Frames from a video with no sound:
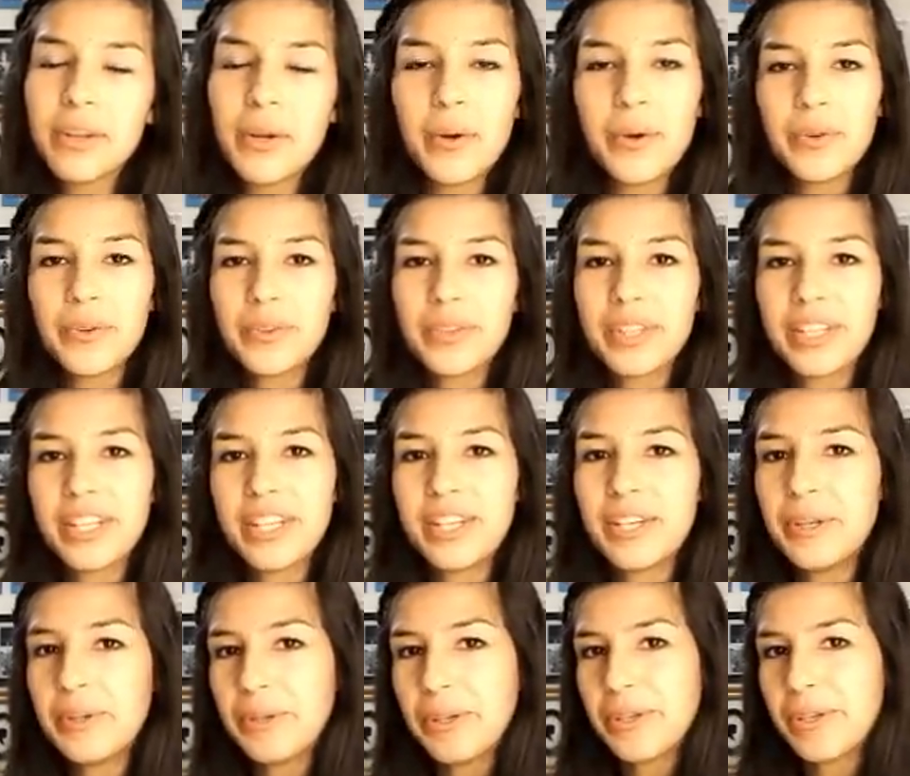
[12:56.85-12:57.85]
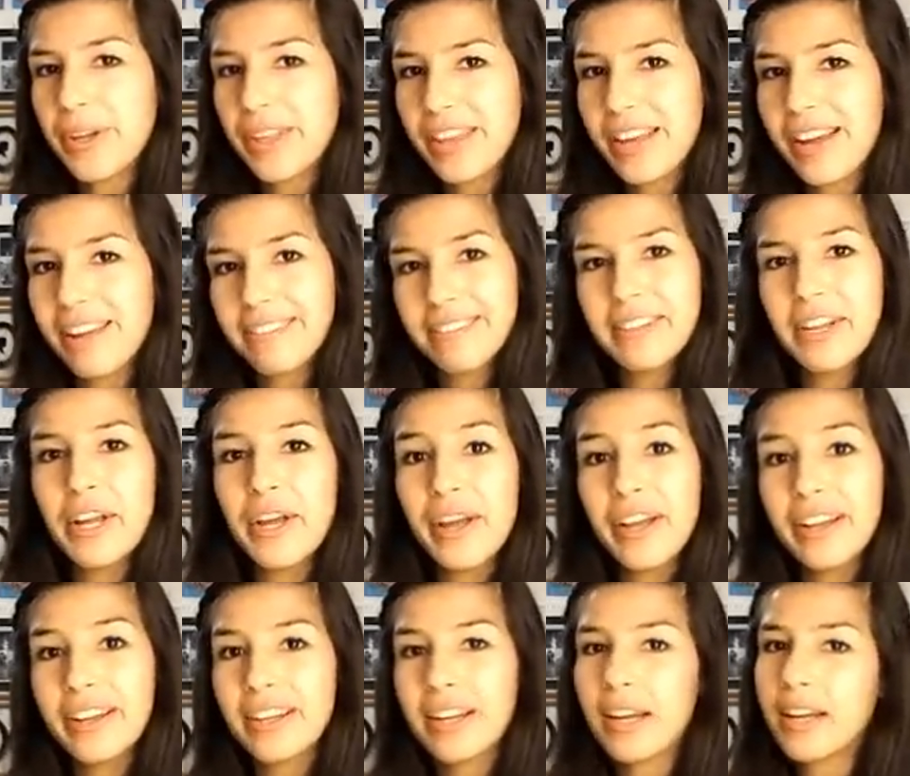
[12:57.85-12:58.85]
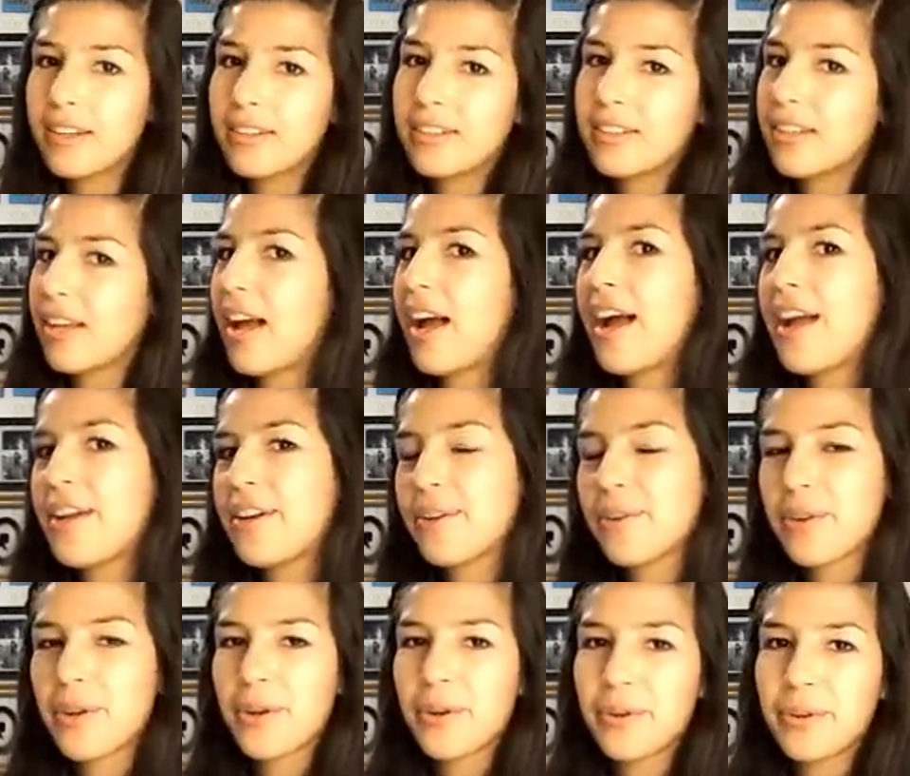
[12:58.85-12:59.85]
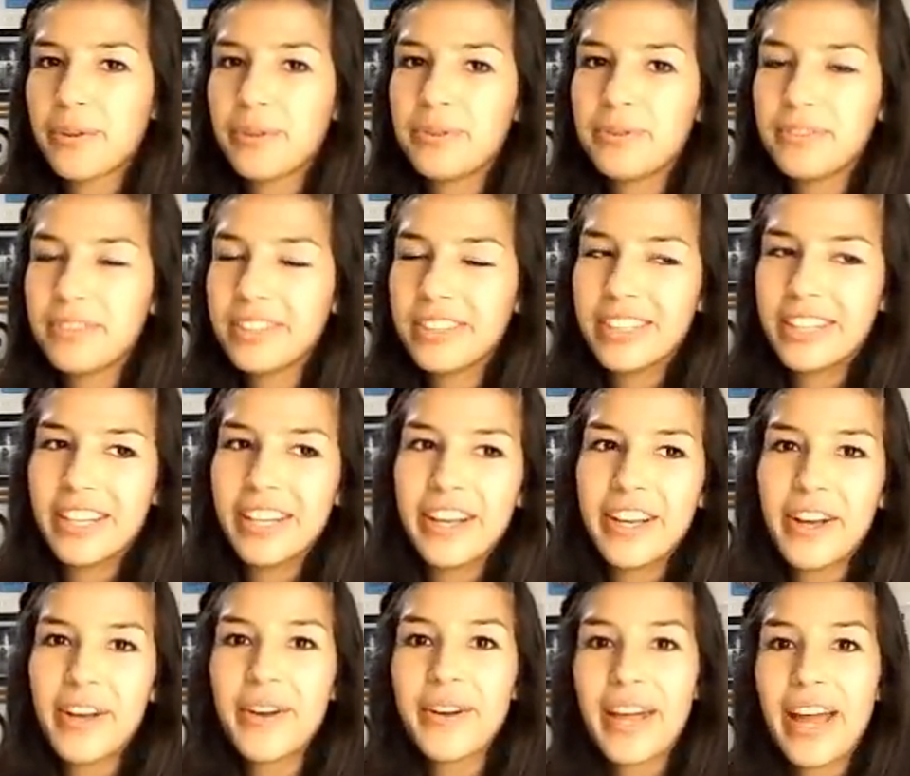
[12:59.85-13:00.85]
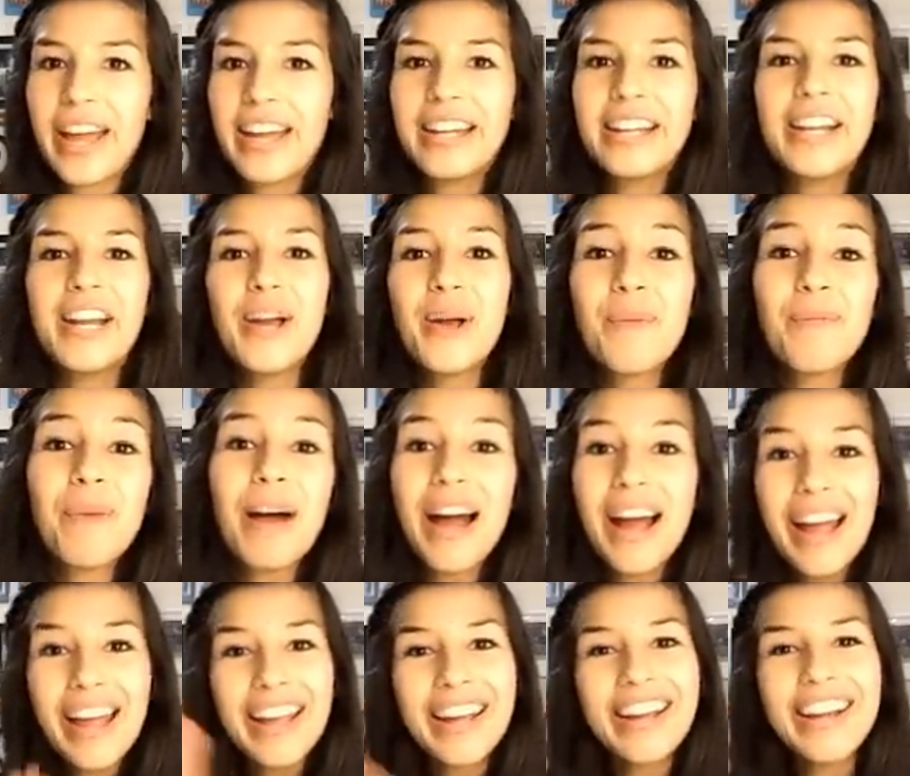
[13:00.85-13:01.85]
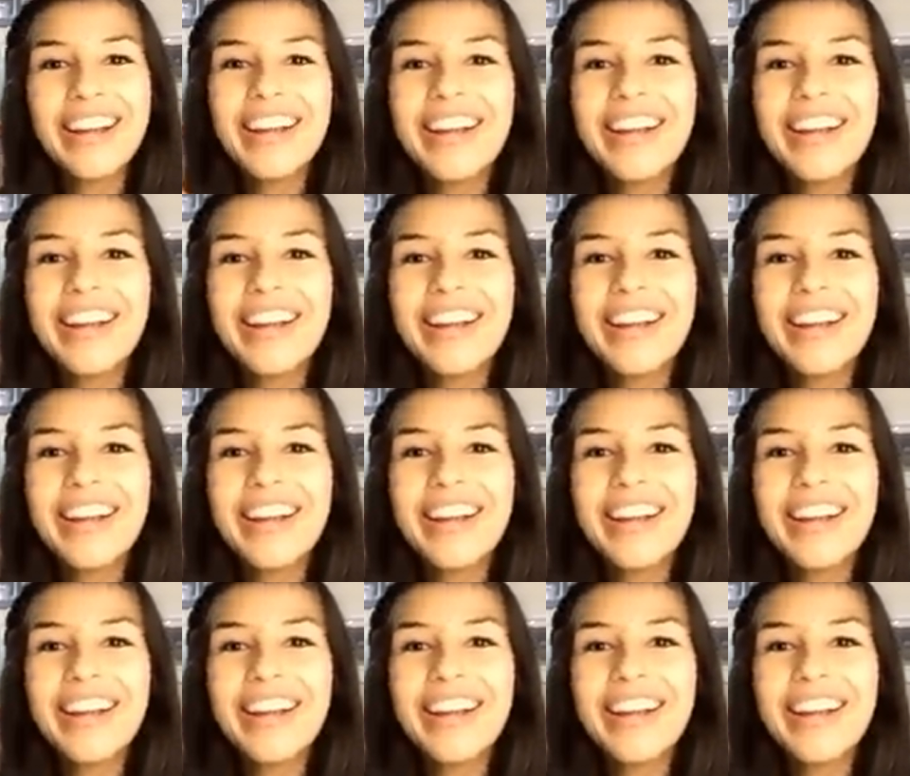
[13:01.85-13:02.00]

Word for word: Hopefully you enjoyed that cuz I don't know. Okay. Bye.